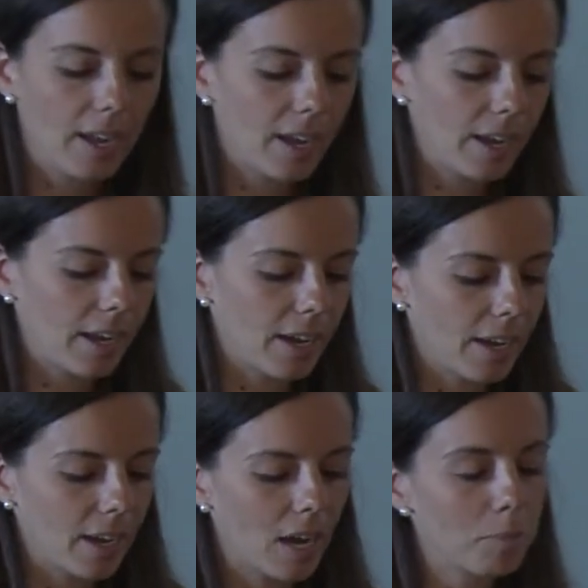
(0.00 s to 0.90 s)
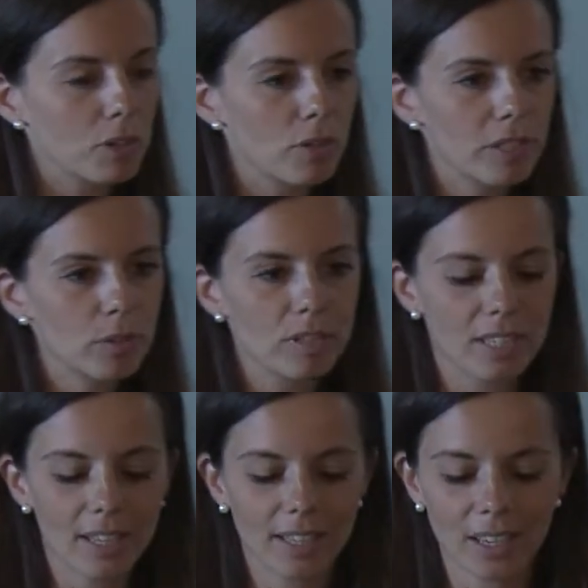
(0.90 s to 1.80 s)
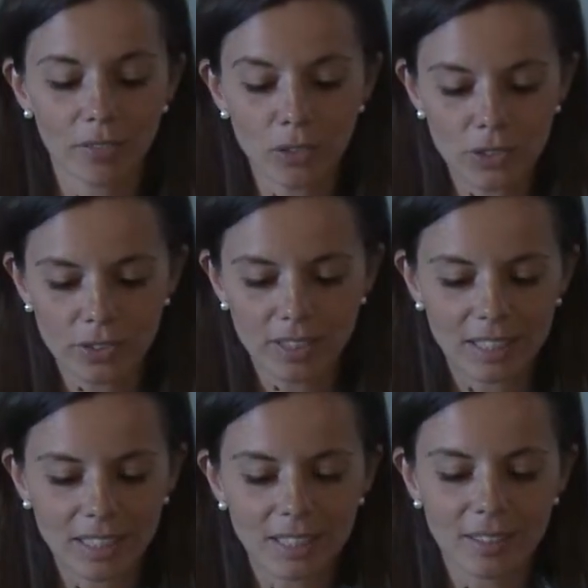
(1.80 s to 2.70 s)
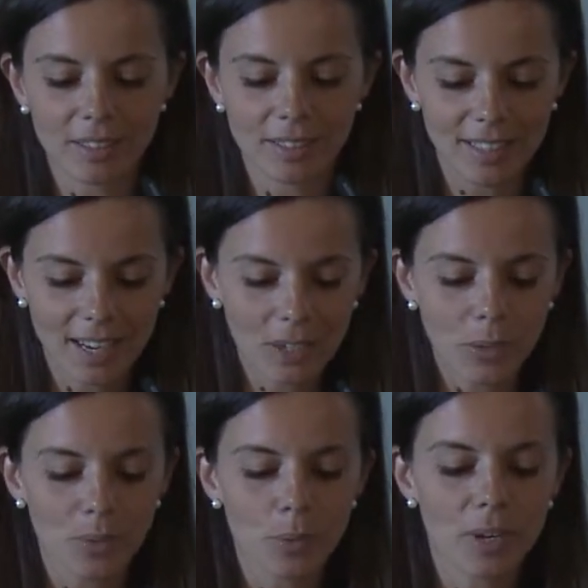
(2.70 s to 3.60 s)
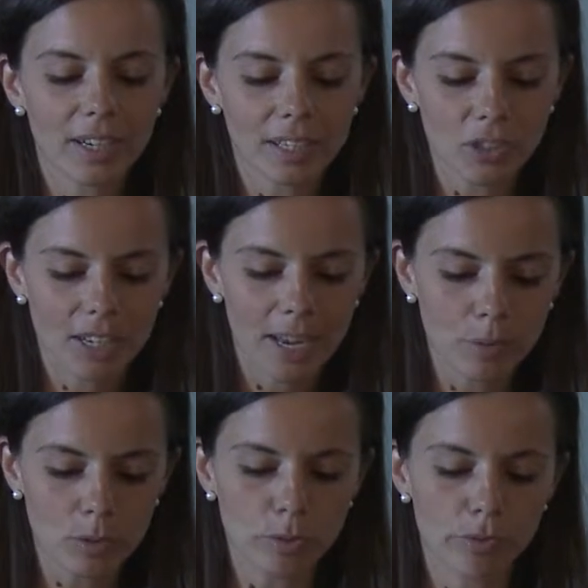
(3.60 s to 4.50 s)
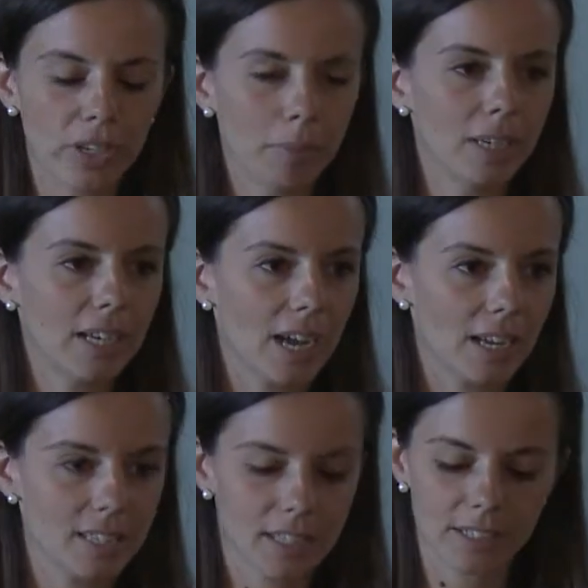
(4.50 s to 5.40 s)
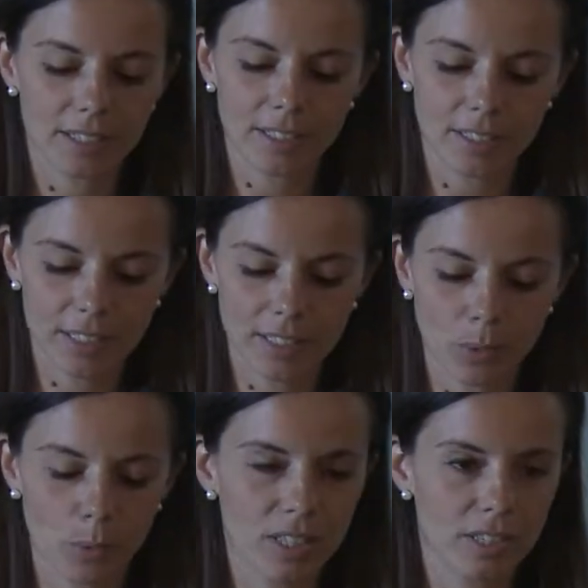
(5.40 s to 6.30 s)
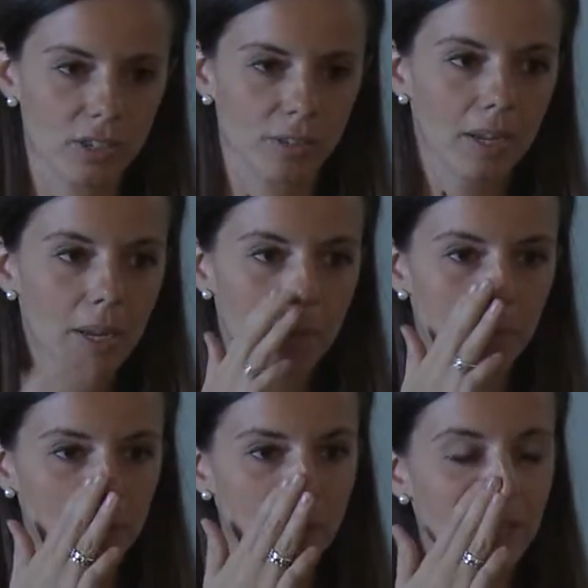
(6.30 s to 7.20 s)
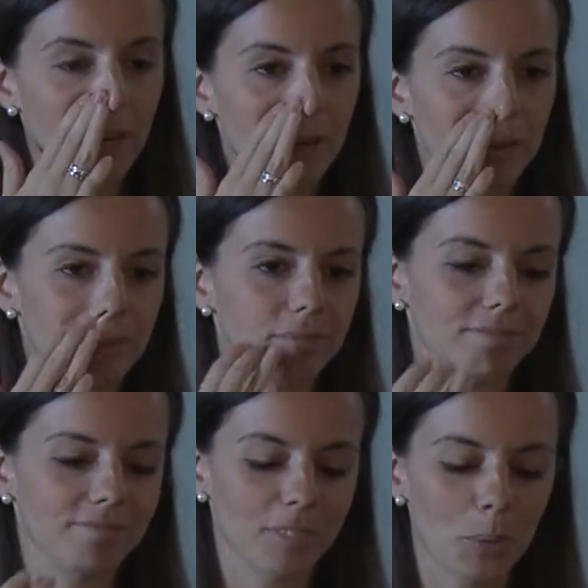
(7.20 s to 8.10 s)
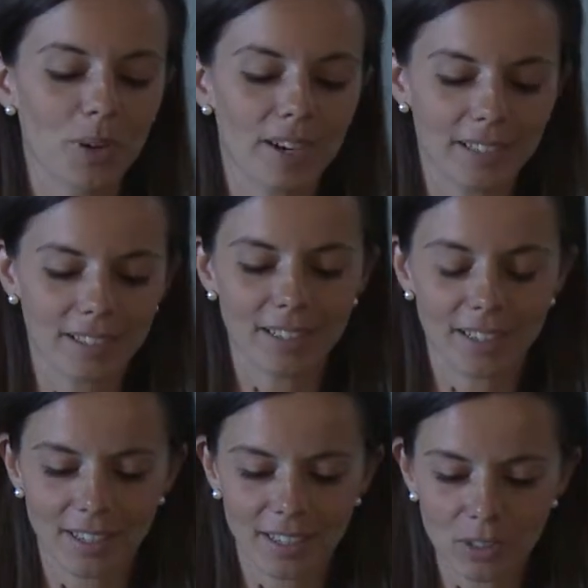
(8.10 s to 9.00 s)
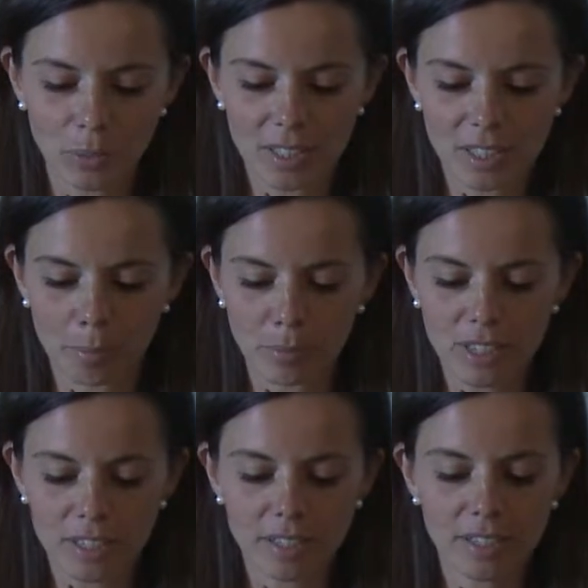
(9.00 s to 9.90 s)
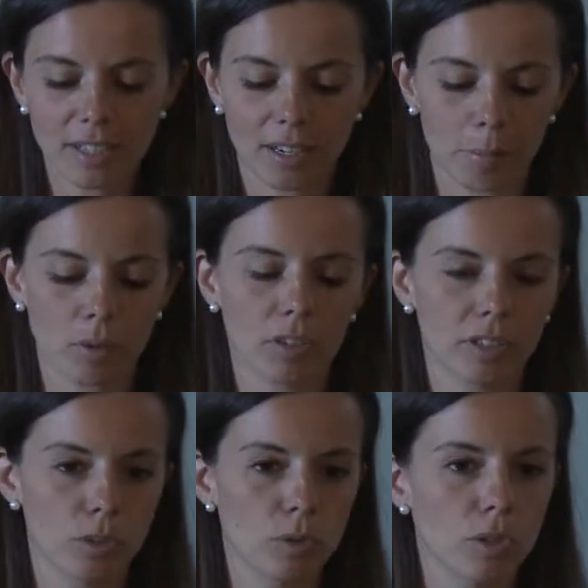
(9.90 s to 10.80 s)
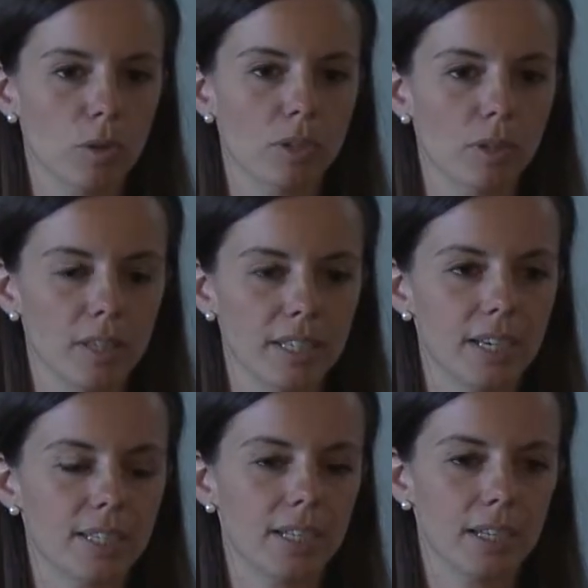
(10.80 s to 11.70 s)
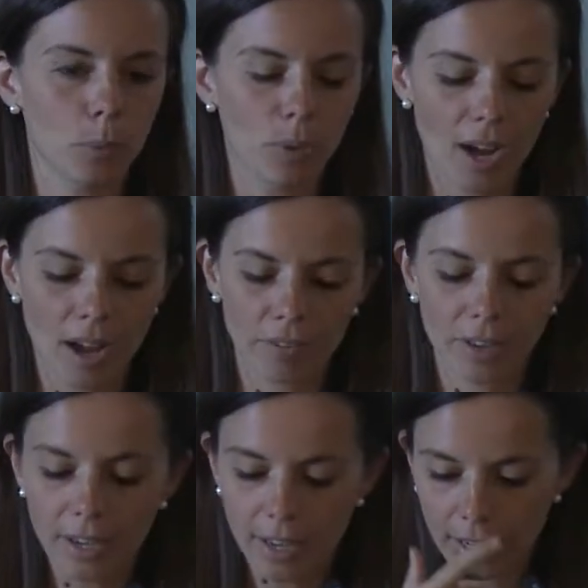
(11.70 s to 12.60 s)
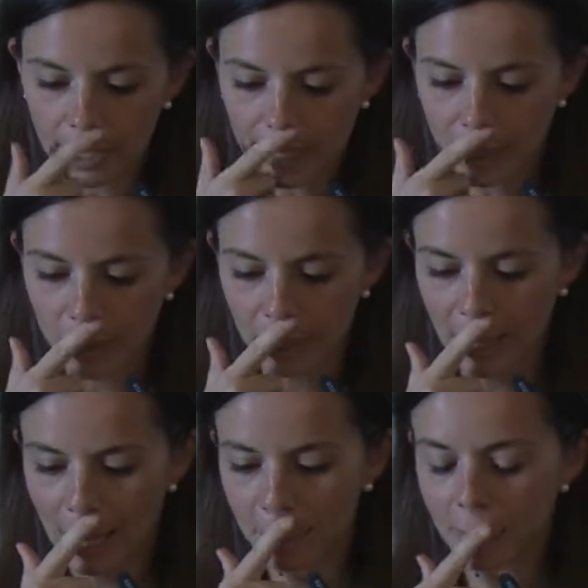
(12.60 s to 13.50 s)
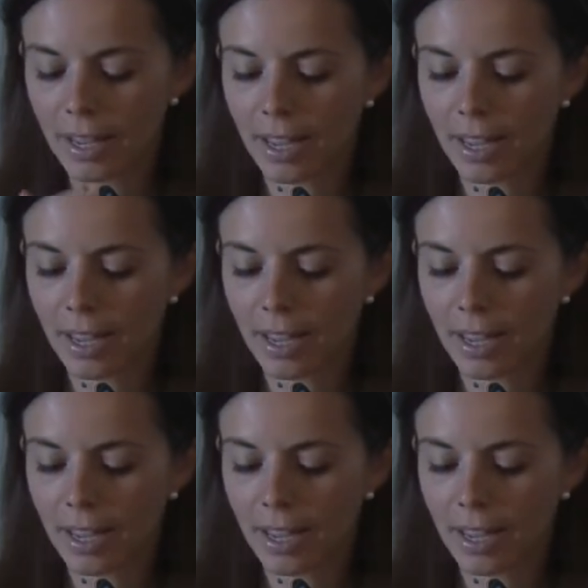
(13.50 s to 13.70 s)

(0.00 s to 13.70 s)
I'm sorry to say that unfortunately now we are not able to firmly answer this question. But now we are doing some research, and I'm going to show you the data that we have in our lab.